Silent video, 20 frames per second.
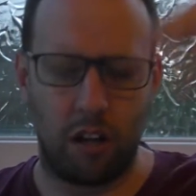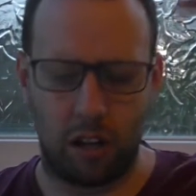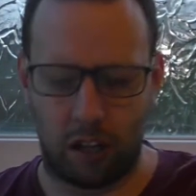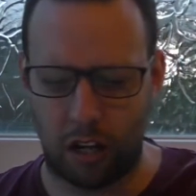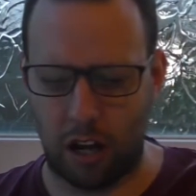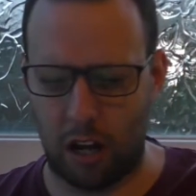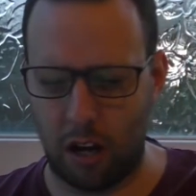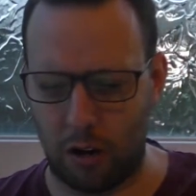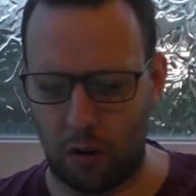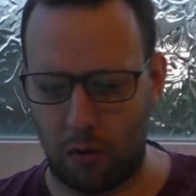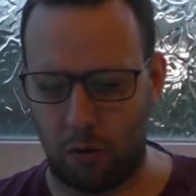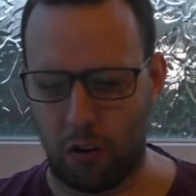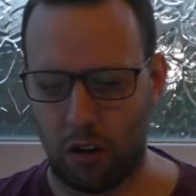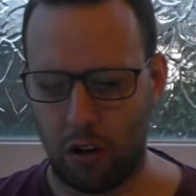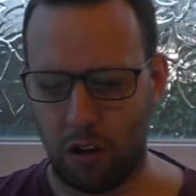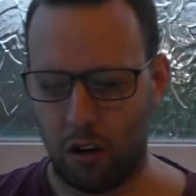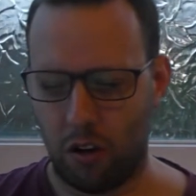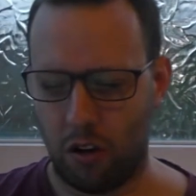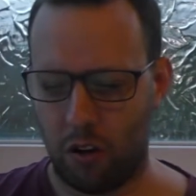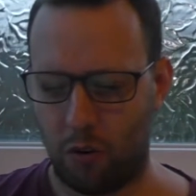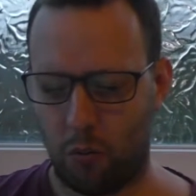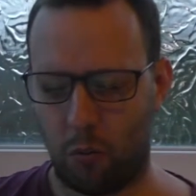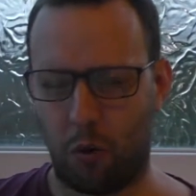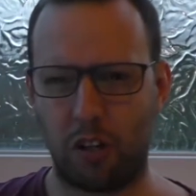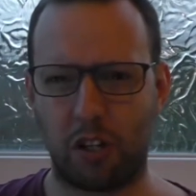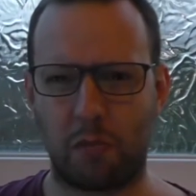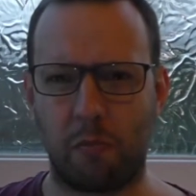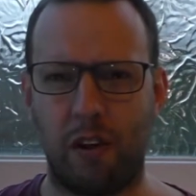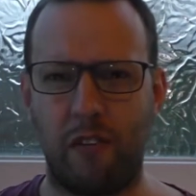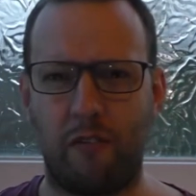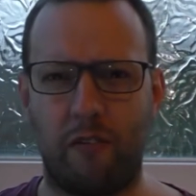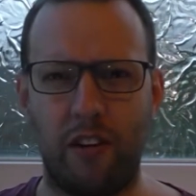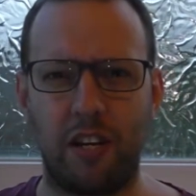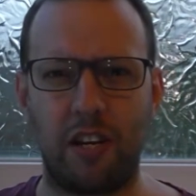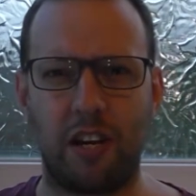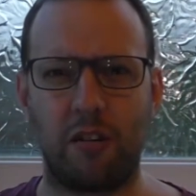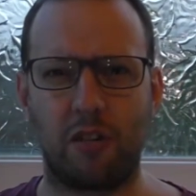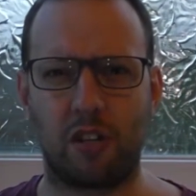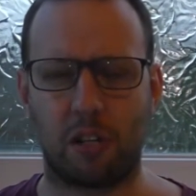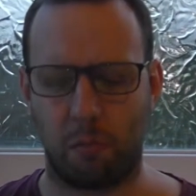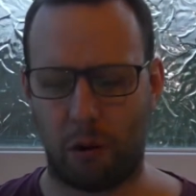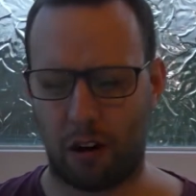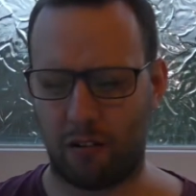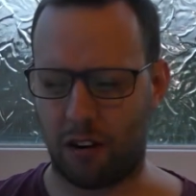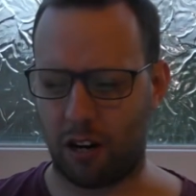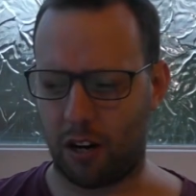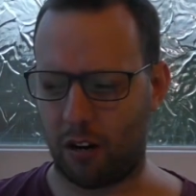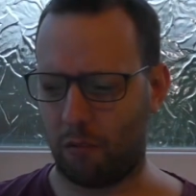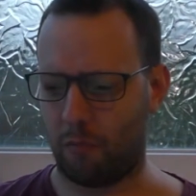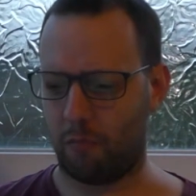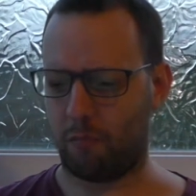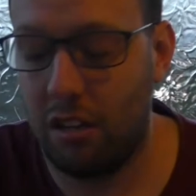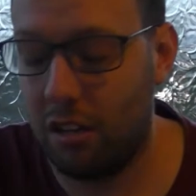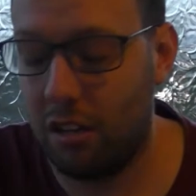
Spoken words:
Go. Watch my video tomorrow.